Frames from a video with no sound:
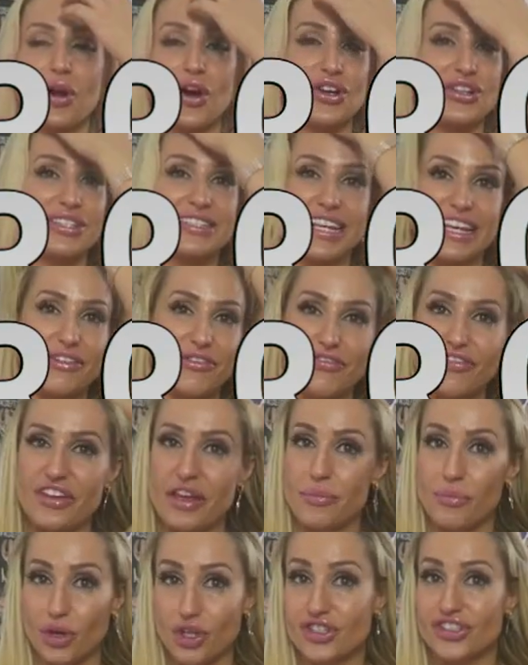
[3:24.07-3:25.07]
protein
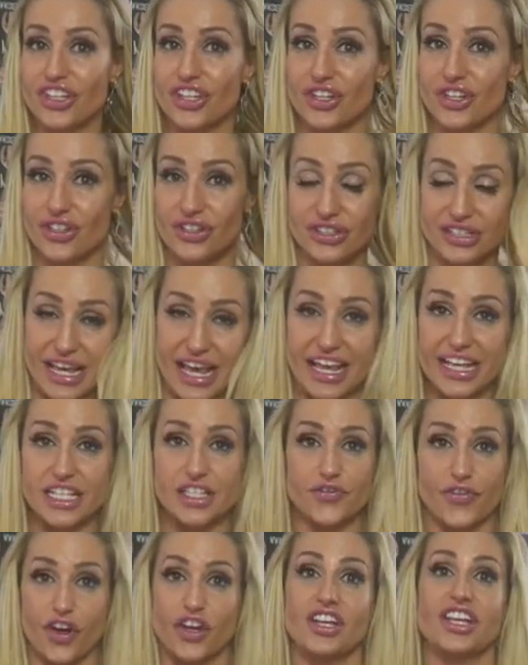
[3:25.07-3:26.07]
for your muscles,
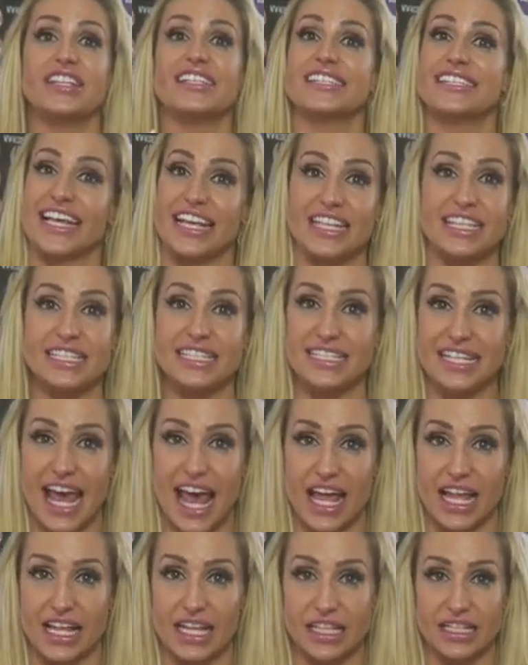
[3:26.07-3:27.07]
it's for your skin
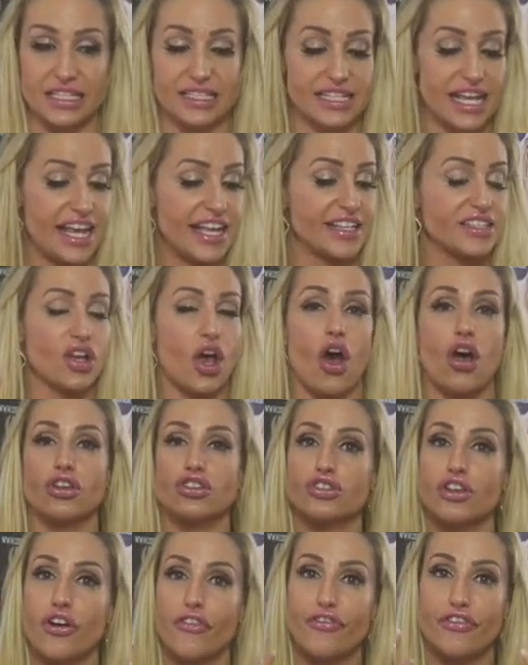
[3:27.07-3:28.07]
cells, it's
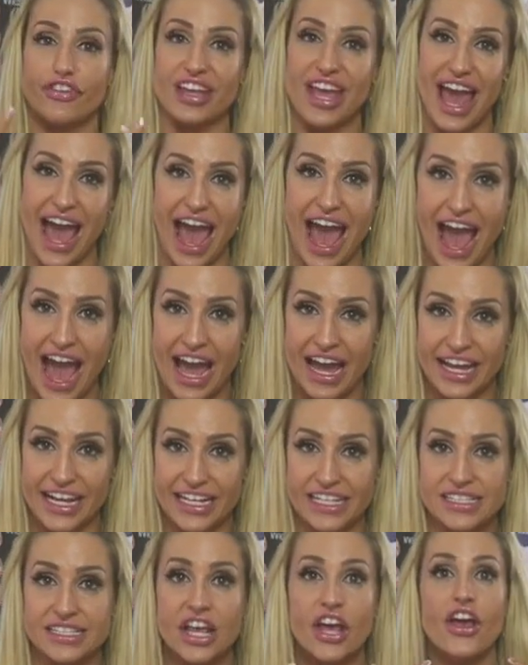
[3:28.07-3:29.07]
also for your
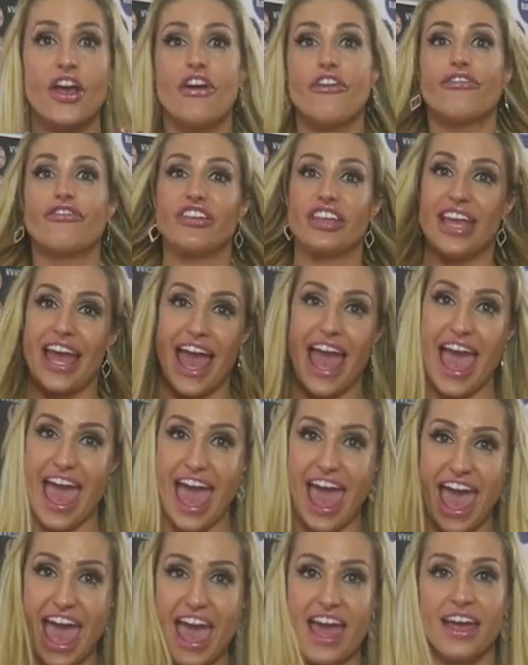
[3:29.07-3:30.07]
eyes, for your
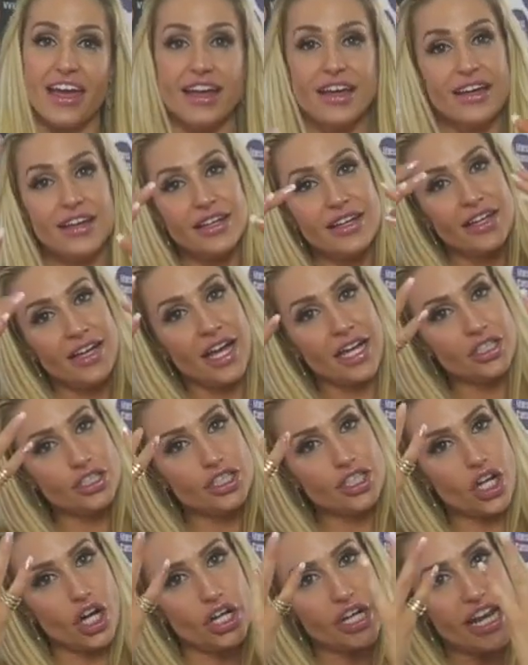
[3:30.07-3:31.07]
hair,
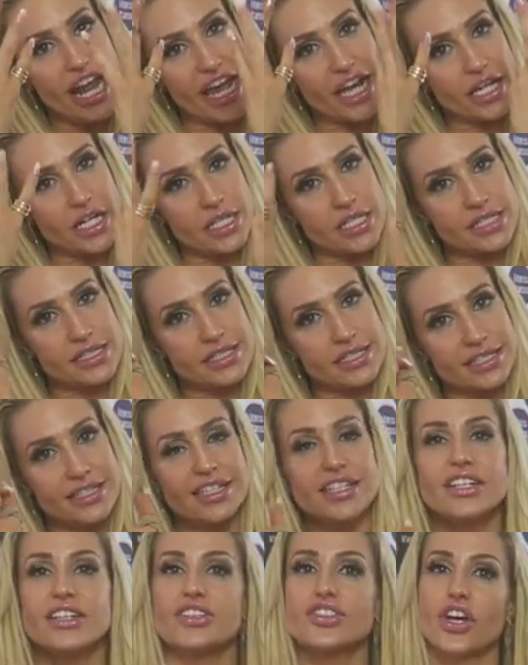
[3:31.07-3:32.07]
and your nails.
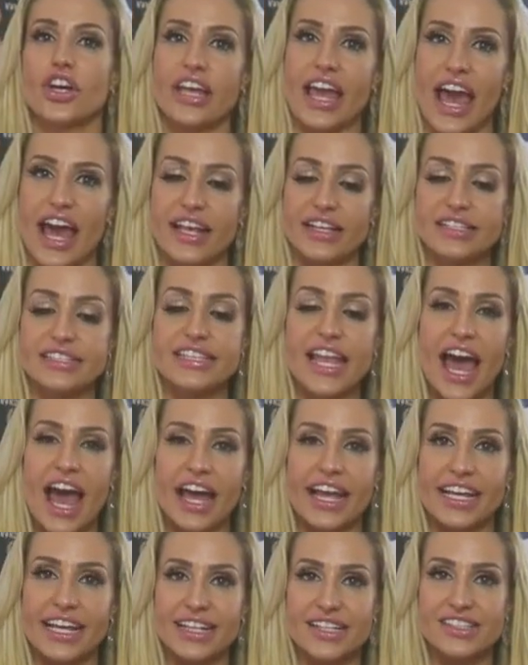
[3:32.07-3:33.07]
So yeah,
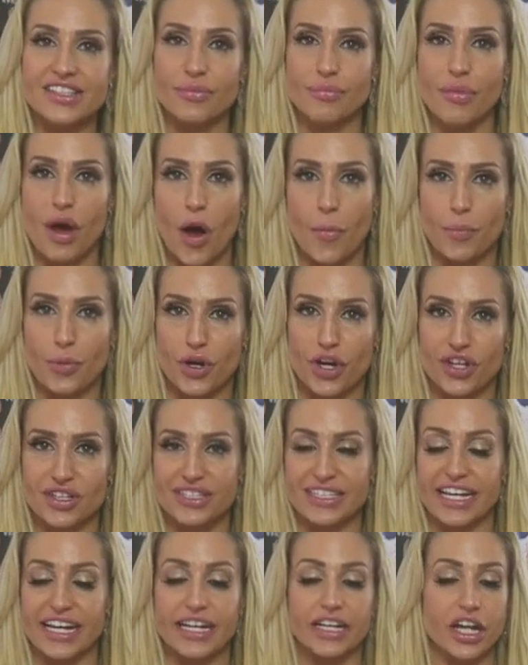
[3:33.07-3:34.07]
start eating some more
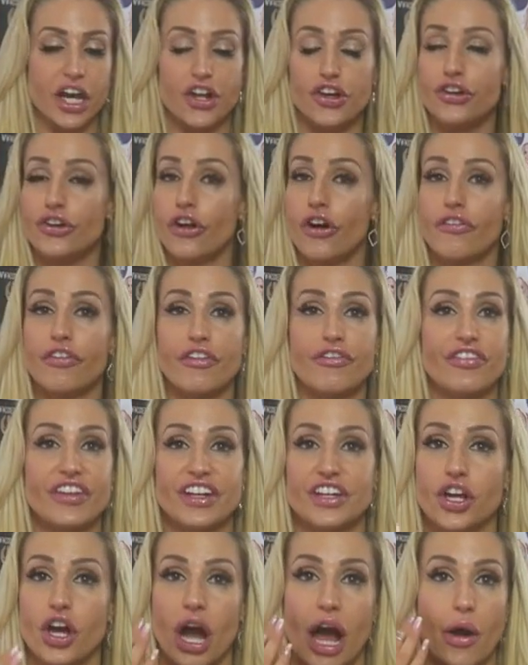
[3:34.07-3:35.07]
protein. Another
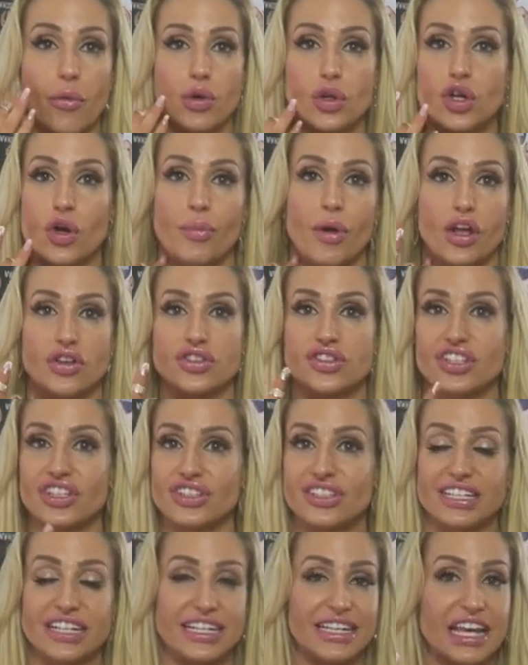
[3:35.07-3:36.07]
video I will come on
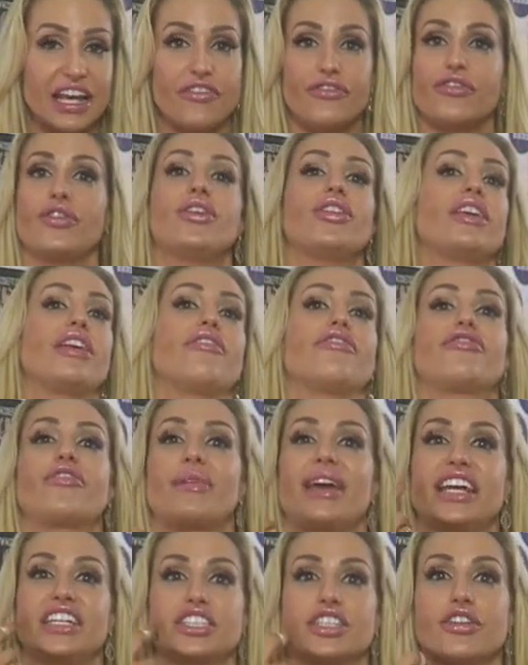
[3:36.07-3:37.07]
to give you the
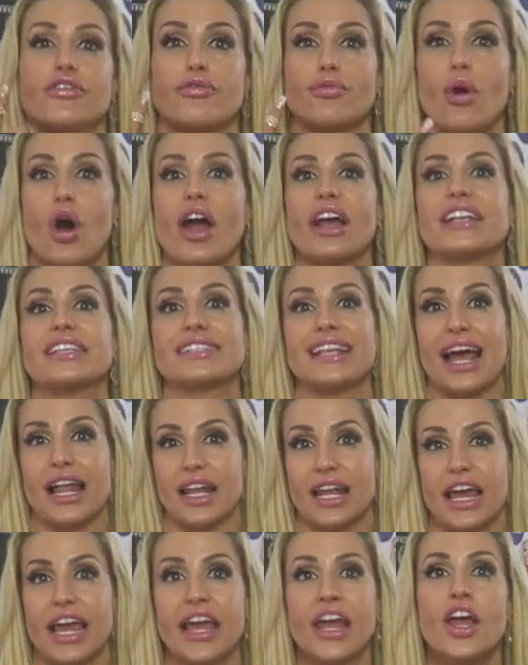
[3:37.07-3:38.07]
information of what
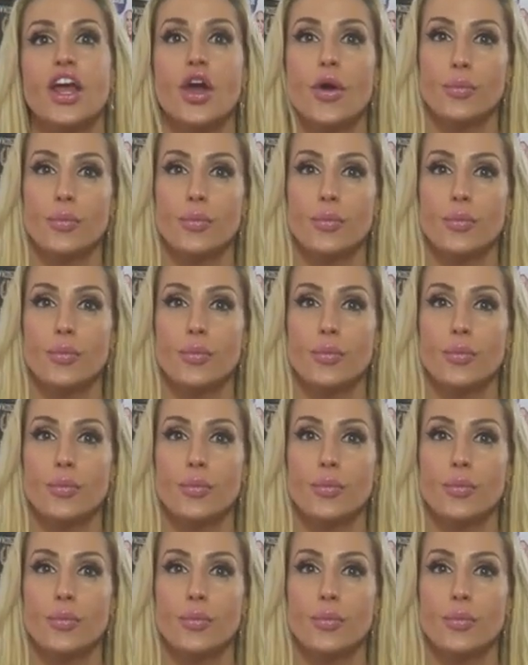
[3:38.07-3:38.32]
exactly